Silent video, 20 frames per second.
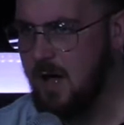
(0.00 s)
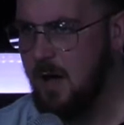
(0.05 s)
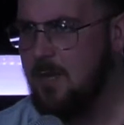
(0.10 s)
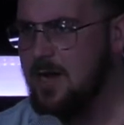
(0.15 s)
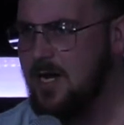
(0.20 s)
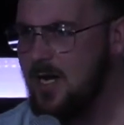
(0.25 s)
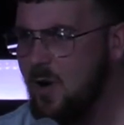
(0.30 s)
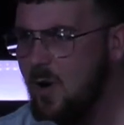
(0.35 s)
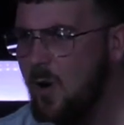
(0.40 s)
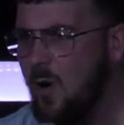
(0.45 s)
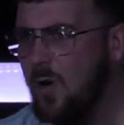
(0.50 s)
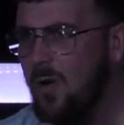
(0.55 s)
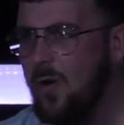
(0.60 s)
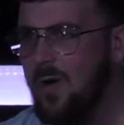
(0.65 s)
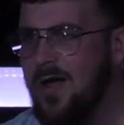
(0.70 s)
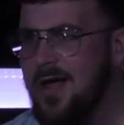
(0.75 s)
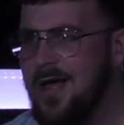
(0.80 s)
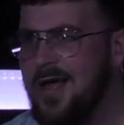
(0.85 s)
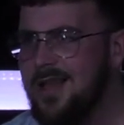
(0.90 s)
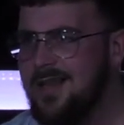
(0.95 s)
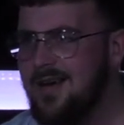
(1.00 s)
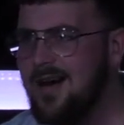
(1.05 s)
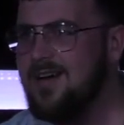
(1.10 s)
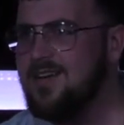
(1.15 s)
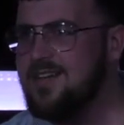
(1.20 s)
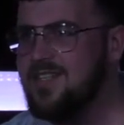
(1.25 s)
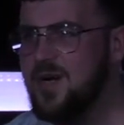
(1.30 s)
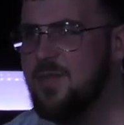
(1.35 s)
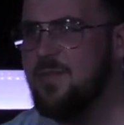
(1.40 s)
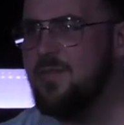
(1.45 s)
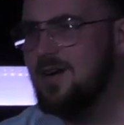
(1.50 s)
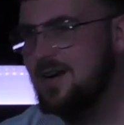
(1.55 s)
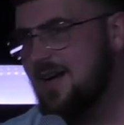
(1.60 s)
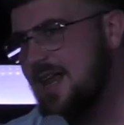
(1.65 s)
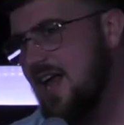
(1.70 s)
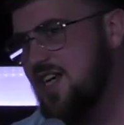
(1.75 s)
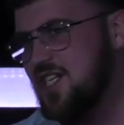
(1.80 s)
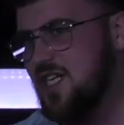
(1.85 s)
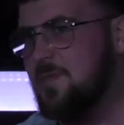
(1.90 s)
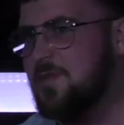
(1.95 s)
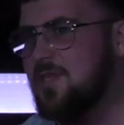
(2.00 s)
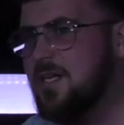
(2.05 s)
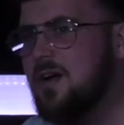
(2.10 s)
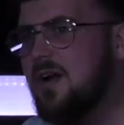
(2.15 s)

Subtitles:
on, we know there are some relationships